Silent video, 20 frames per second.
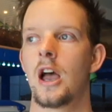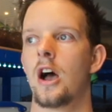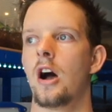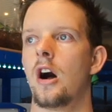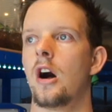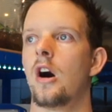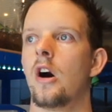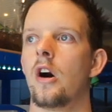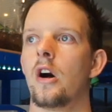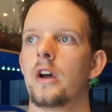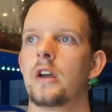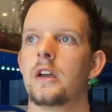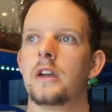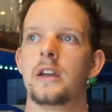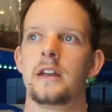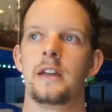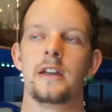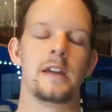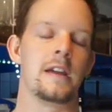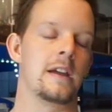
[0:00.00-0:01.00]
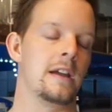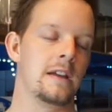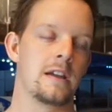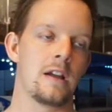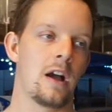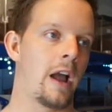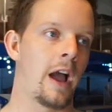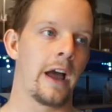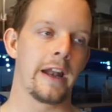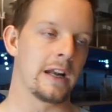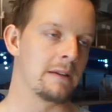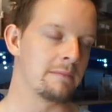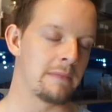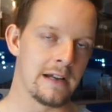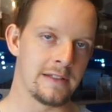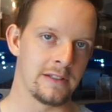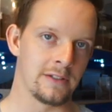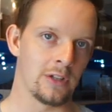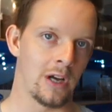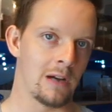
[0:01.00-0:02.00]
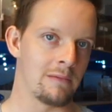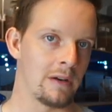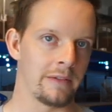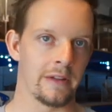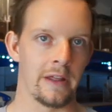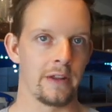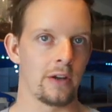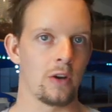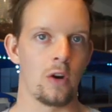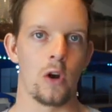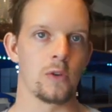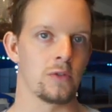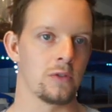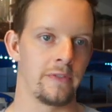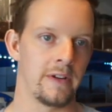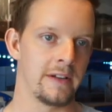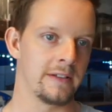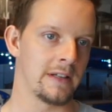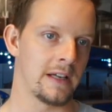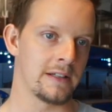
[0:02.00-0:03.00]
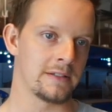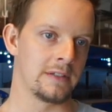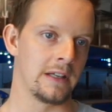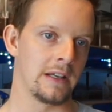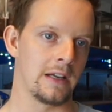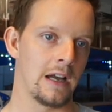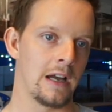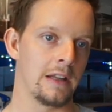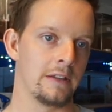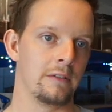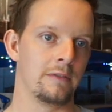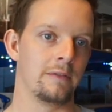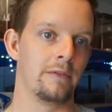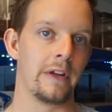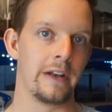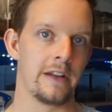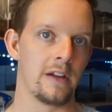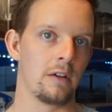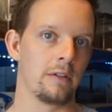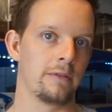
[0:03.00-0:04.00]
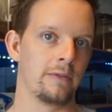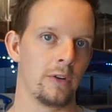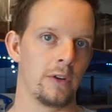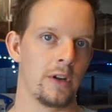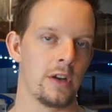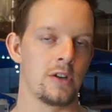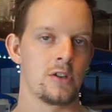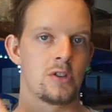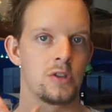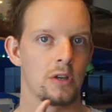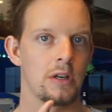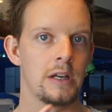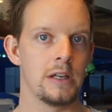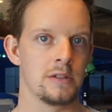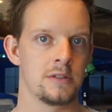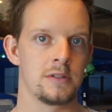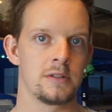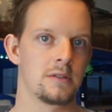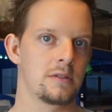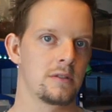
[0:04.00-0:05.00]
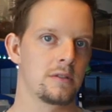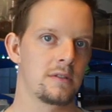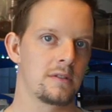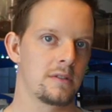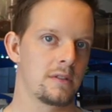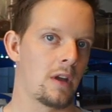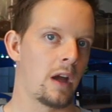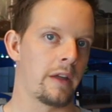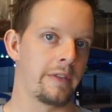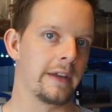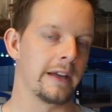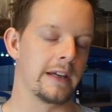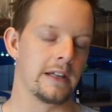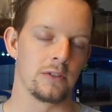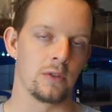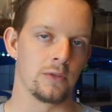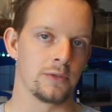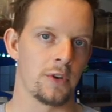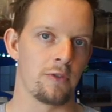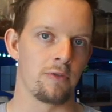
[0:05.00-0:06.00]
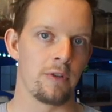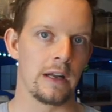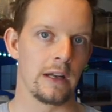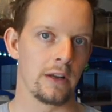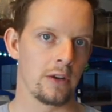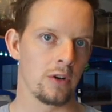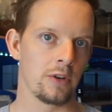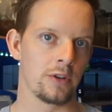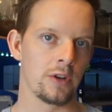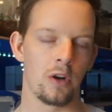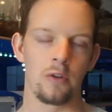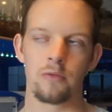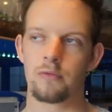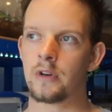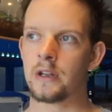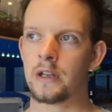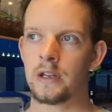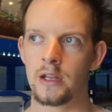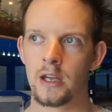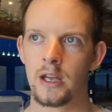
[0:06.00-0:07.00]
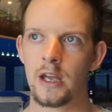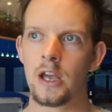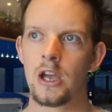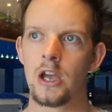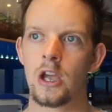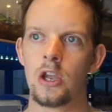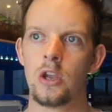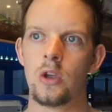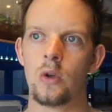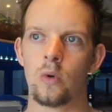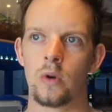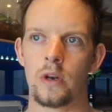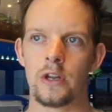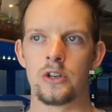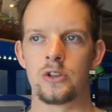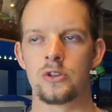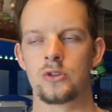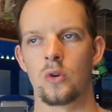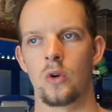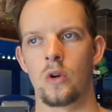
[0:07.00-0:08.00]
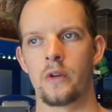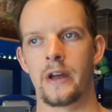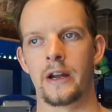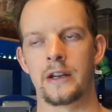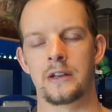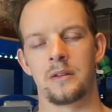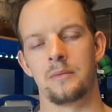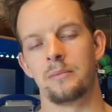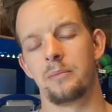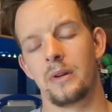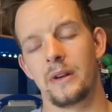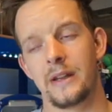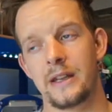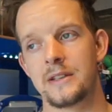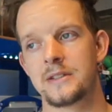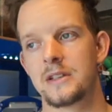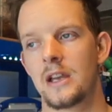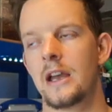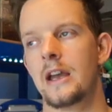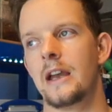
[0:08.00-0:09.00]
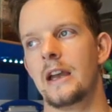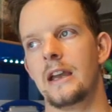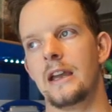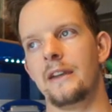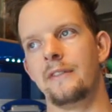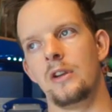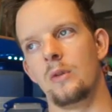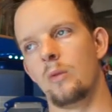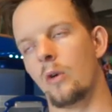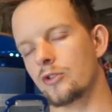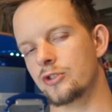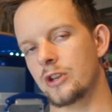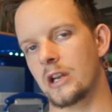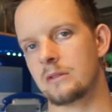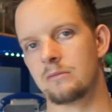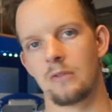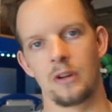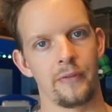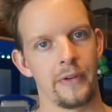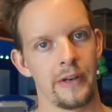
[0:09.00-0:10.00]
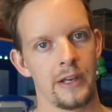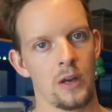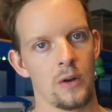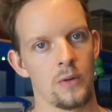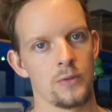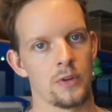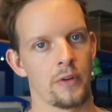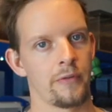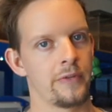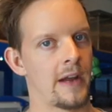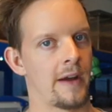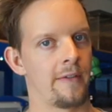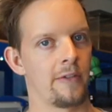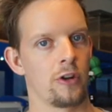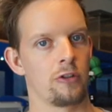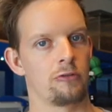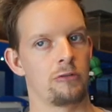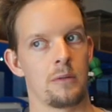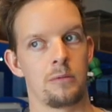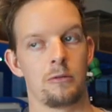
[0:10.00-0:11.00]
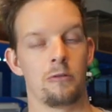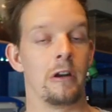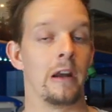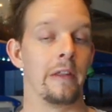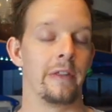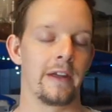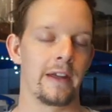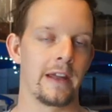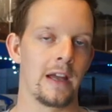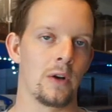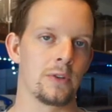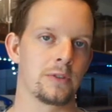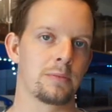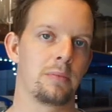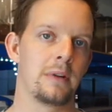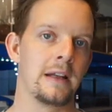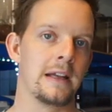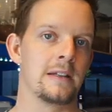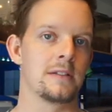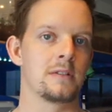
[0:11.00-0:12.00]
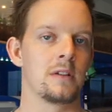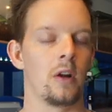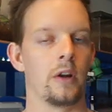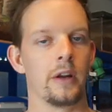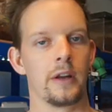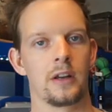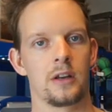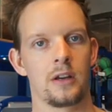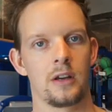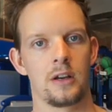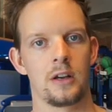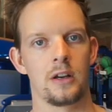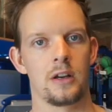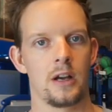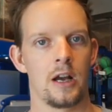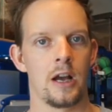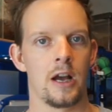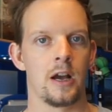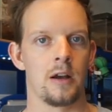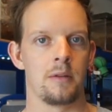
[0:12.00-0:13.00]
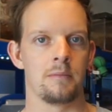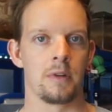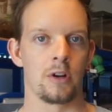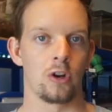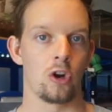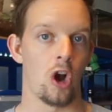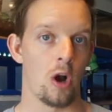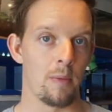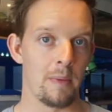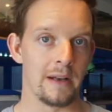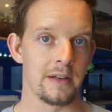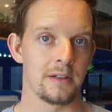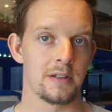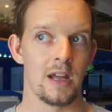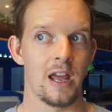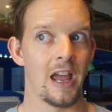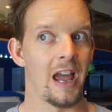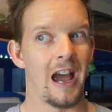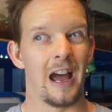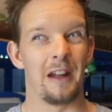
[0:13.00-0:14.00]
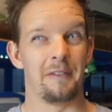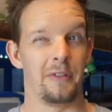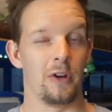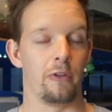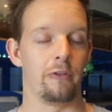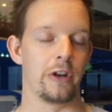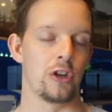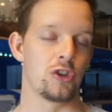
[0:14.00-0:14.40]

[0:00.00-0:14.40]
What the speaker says: I had an amazing time out there. The guys are fantastic, and the video footage is, I think, is also really good. Hopefully you will enjoy that, and please, if you watch any of my videos of the African trip or anything else, please like and comment, and feel free to